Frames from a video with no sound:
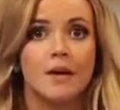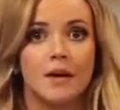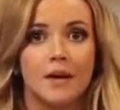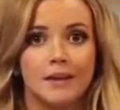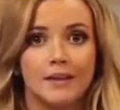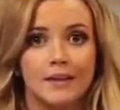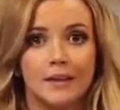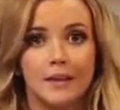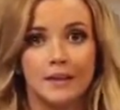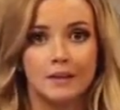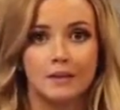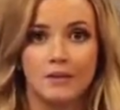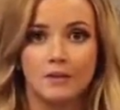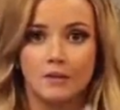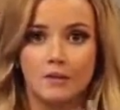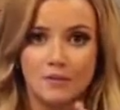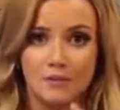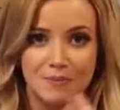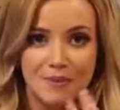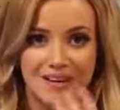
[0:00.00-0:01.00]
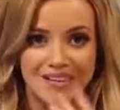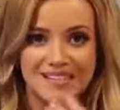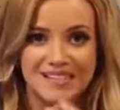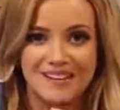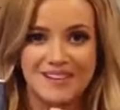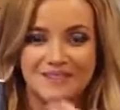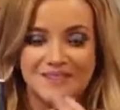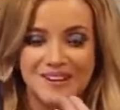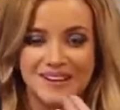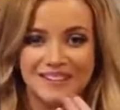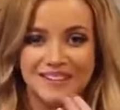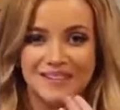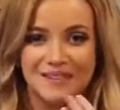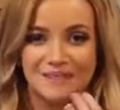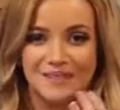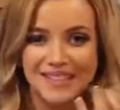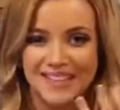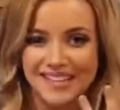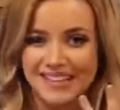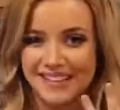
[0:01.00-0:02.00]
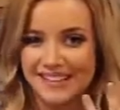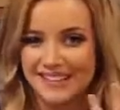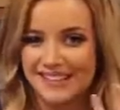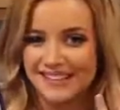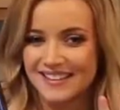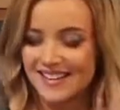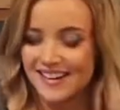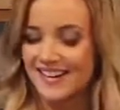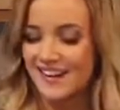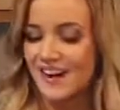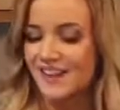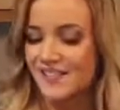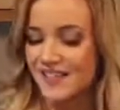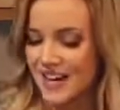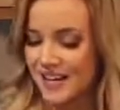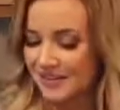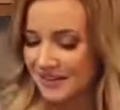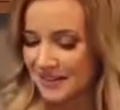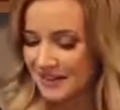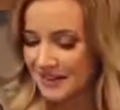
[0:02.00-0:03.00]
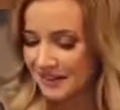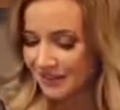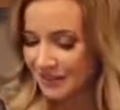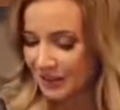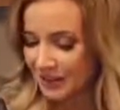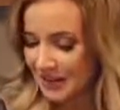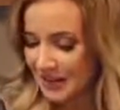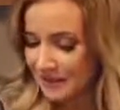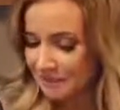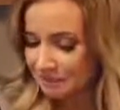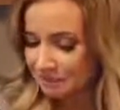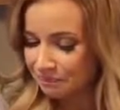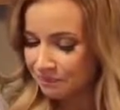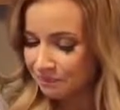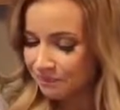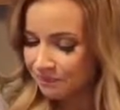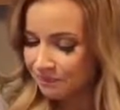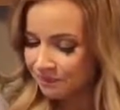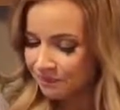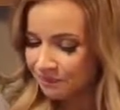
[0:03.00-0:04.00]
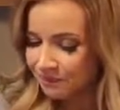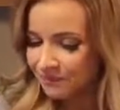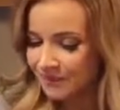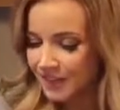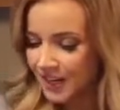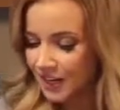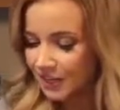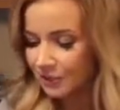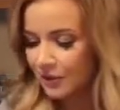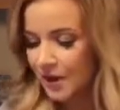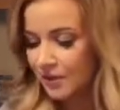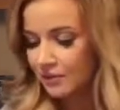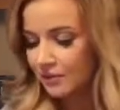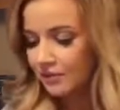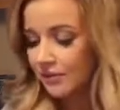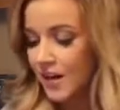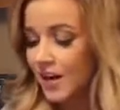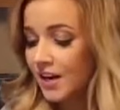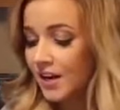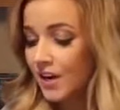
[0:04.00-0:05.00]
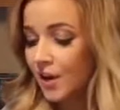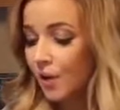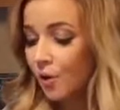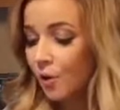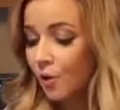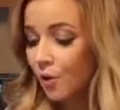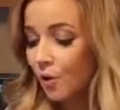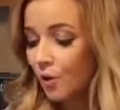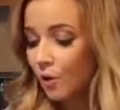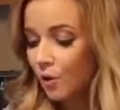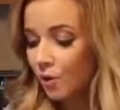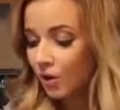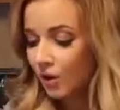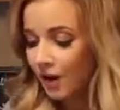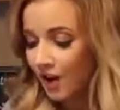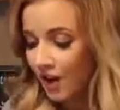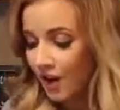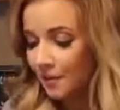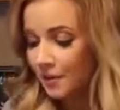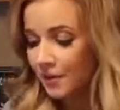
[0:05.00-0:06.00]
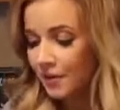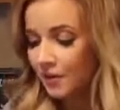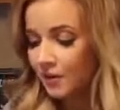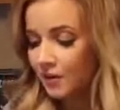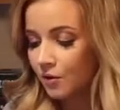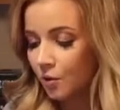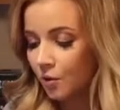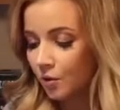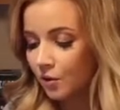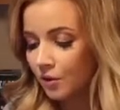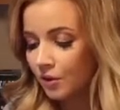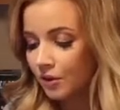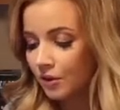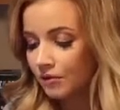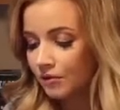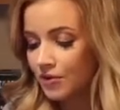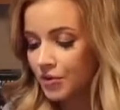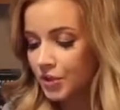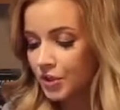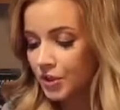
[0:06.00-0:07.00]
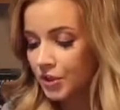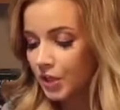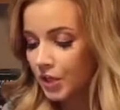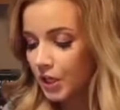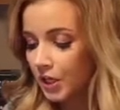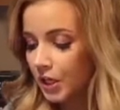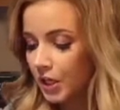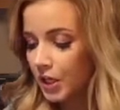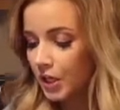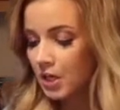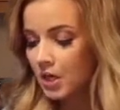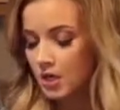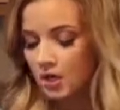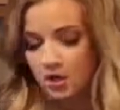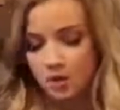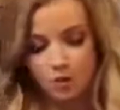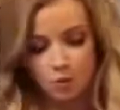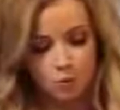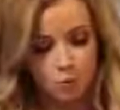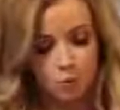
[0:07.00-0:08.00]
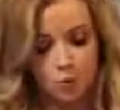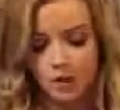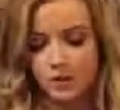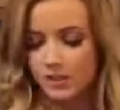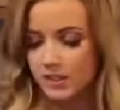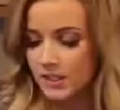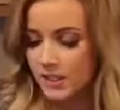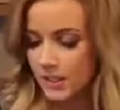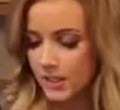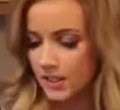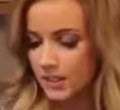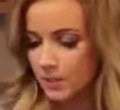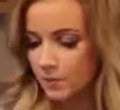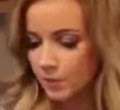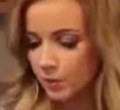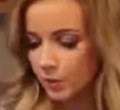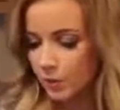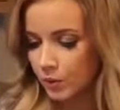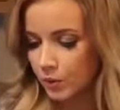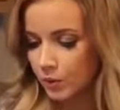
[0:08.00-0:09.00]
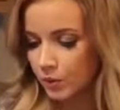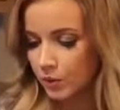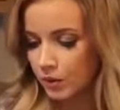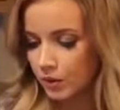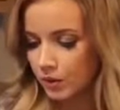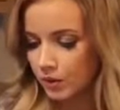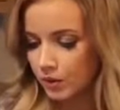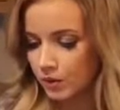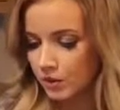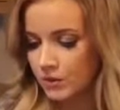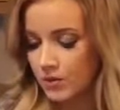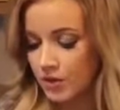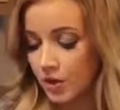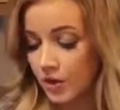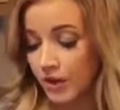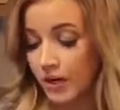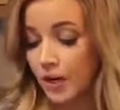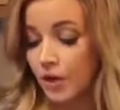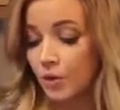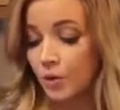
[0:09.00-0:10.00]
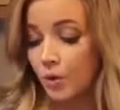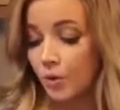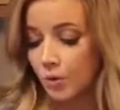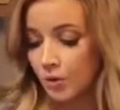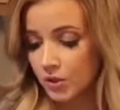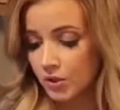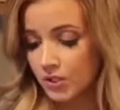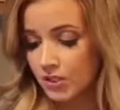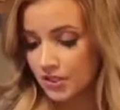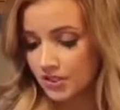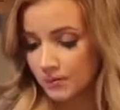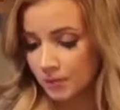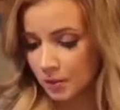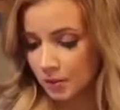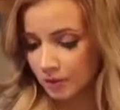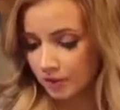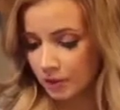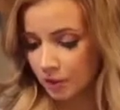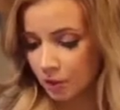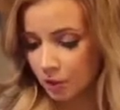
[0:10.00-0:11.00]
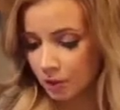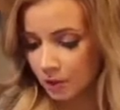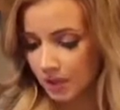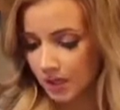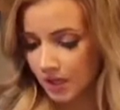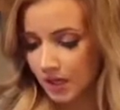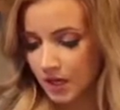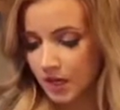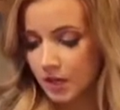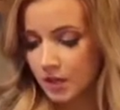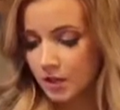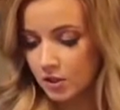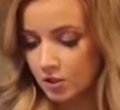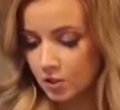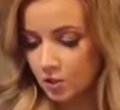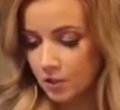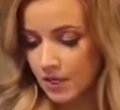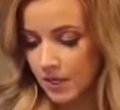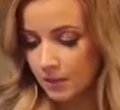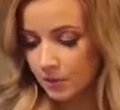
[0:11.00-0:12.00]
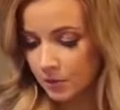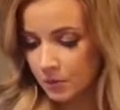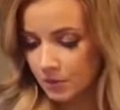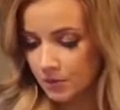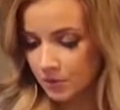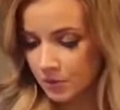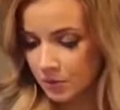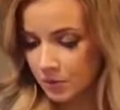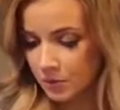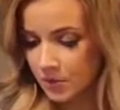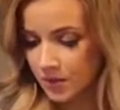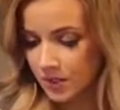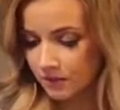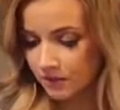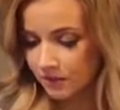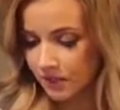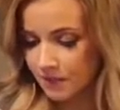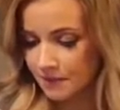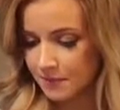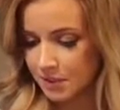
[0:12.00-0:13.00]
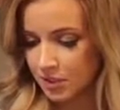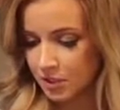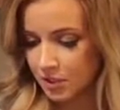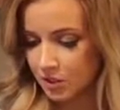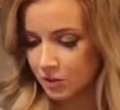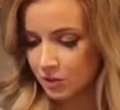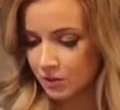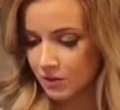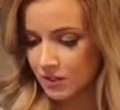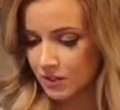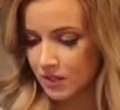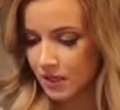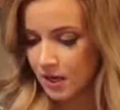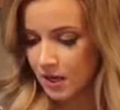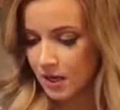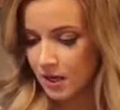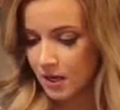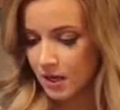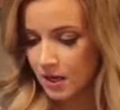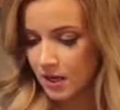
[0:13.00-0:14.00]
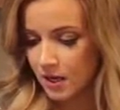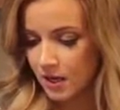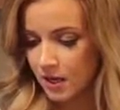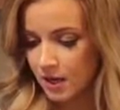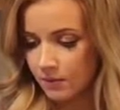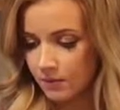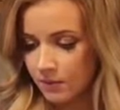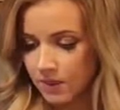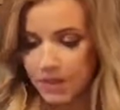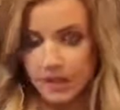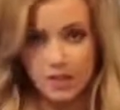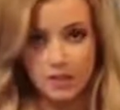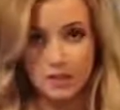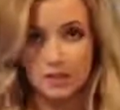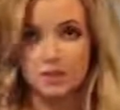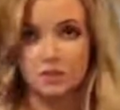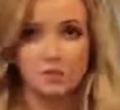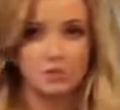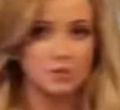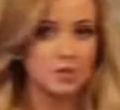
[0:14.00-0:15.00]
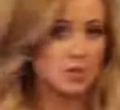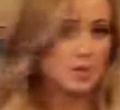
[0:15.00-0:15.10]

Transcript: I got a little spice on my lips and they have not recovered yet. All right, we've got a whole cup and 1/4 of sugar, 1 teaspoon, sorry, 1/4 teaspoon of cumin, 2 tablespoons of lemon juice, and we gotta get the cream